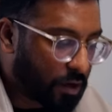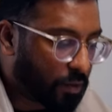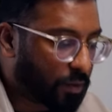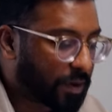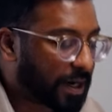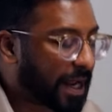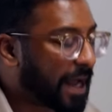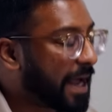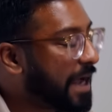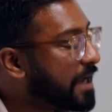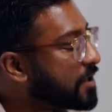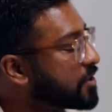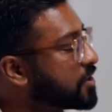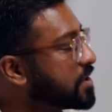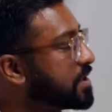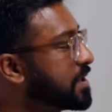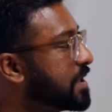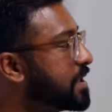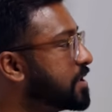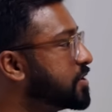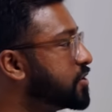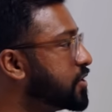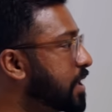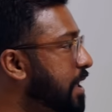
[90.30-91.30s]
What I actually
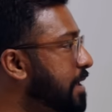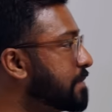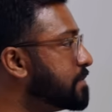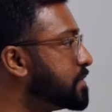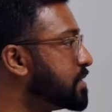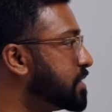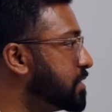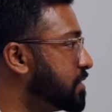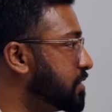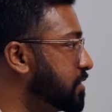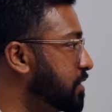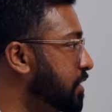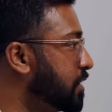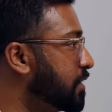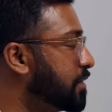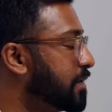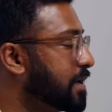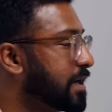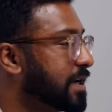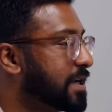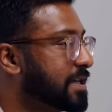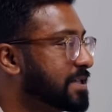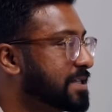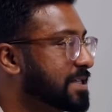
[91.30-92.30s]
think James is
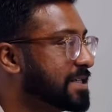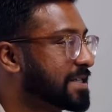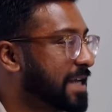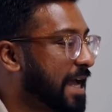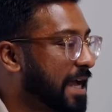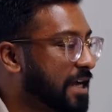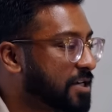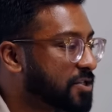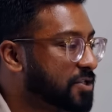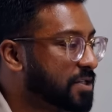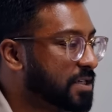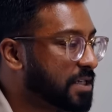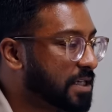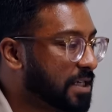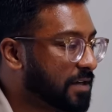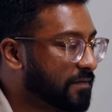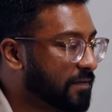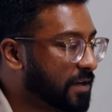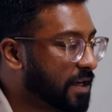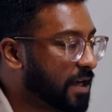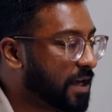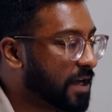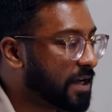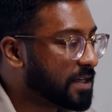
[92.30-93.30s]
doing is he's actually
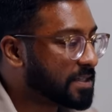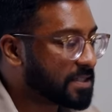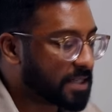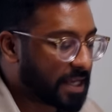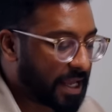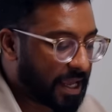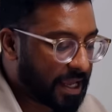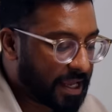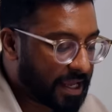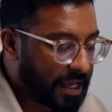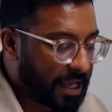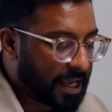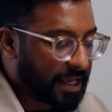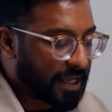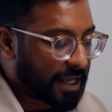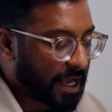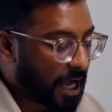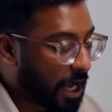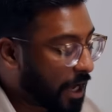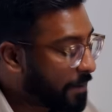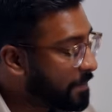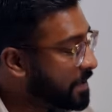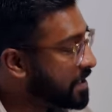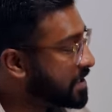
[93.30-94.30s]
giving us a
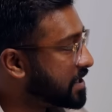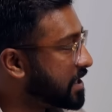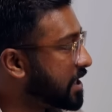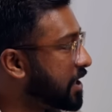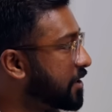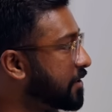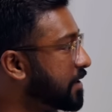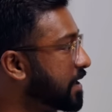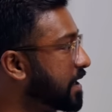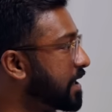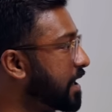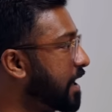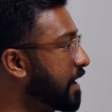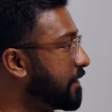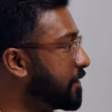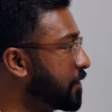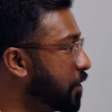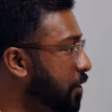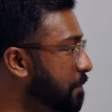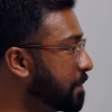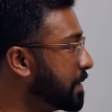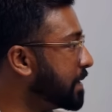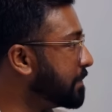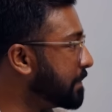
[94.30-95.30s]
commentary on the
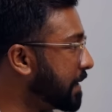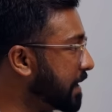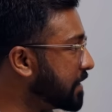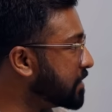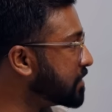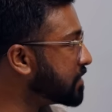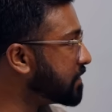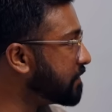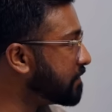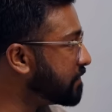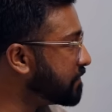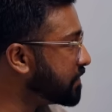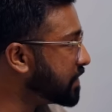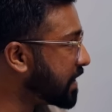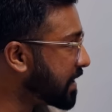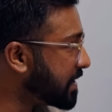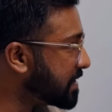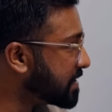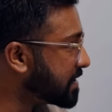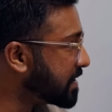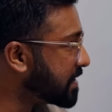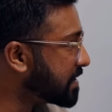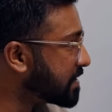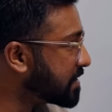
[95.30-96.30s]
opening pages of
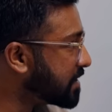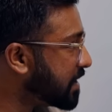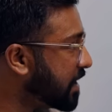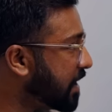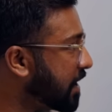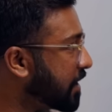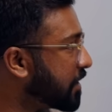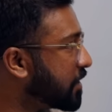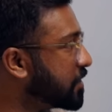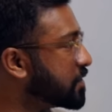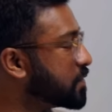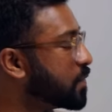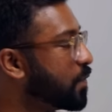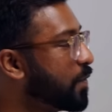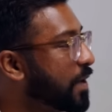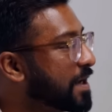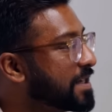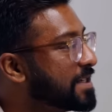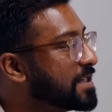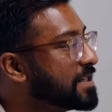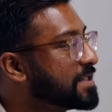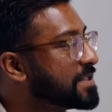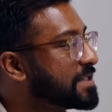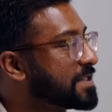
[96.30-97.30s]
Genesis. Because
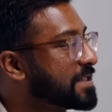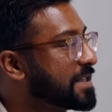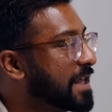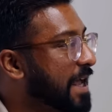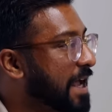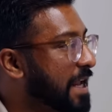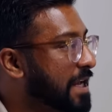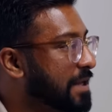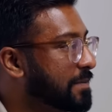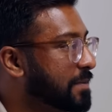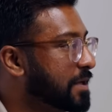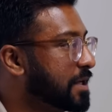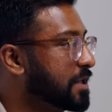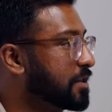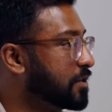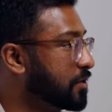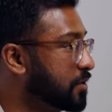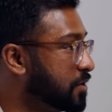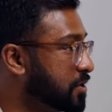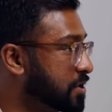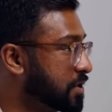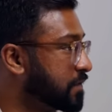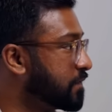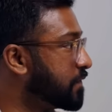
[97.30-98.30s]
what does the enemy,
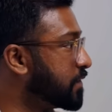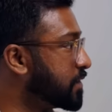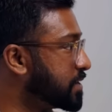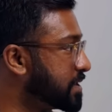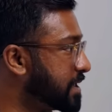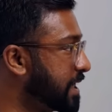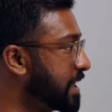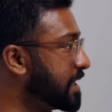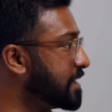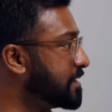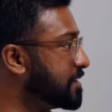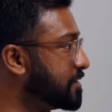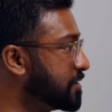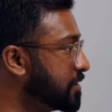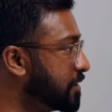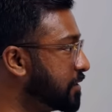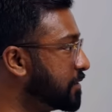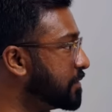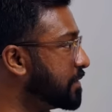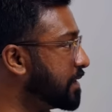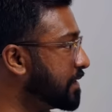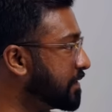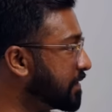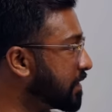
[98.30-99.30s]
Lucifer, Satan,
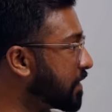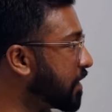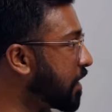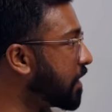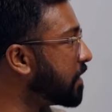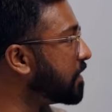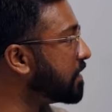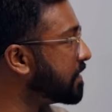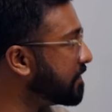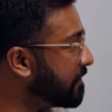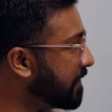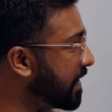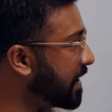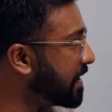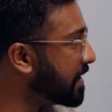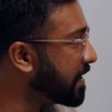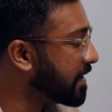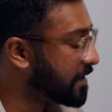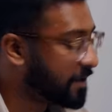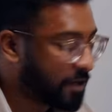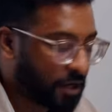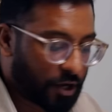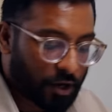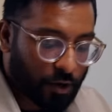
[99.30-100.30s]
do in the Garden of
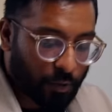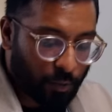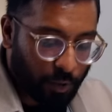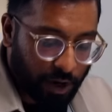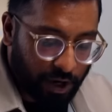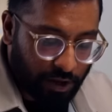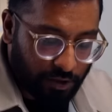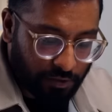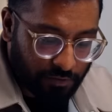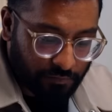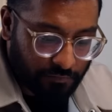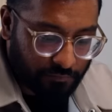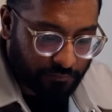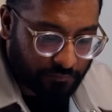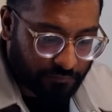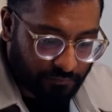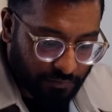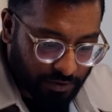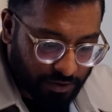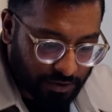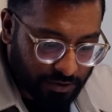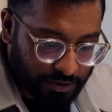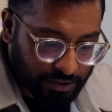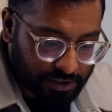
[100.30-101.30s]
Eden? Well,
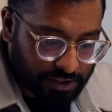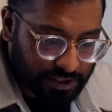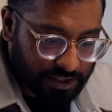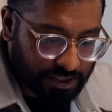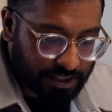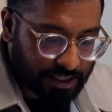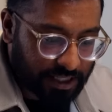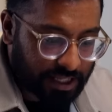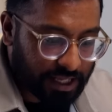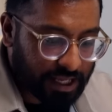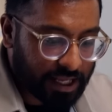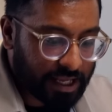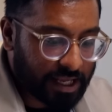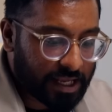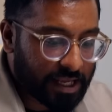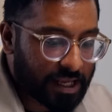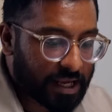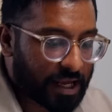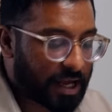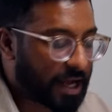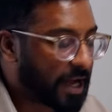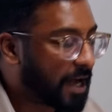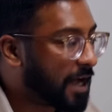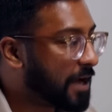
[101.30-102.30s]
first,
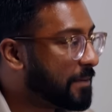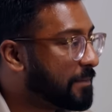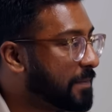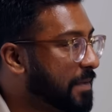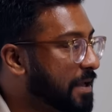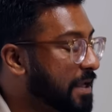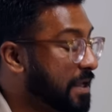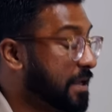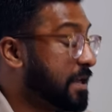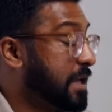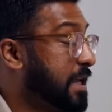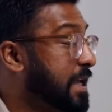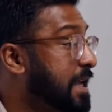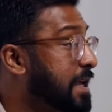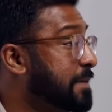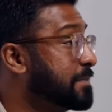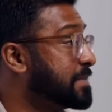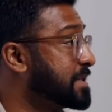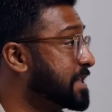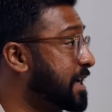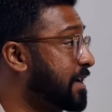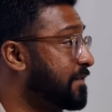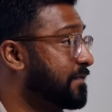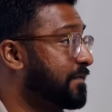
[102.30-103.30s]
he, um, he
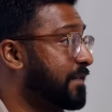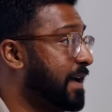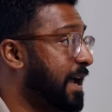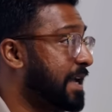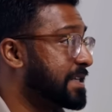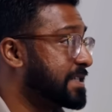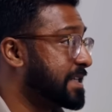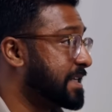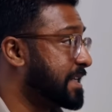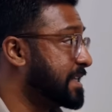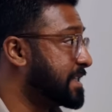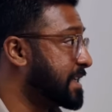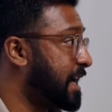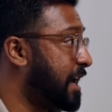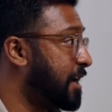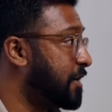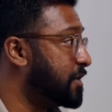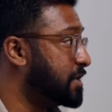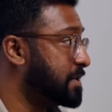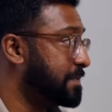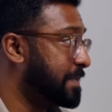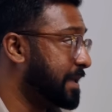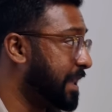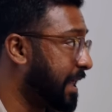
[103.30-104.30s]
himself has a
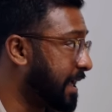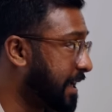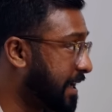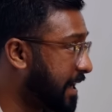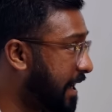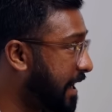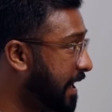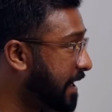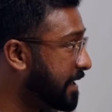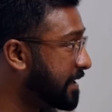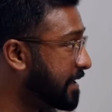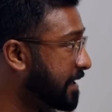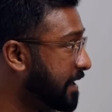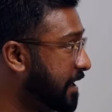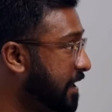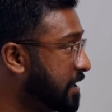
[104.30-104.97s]
desire to be like God.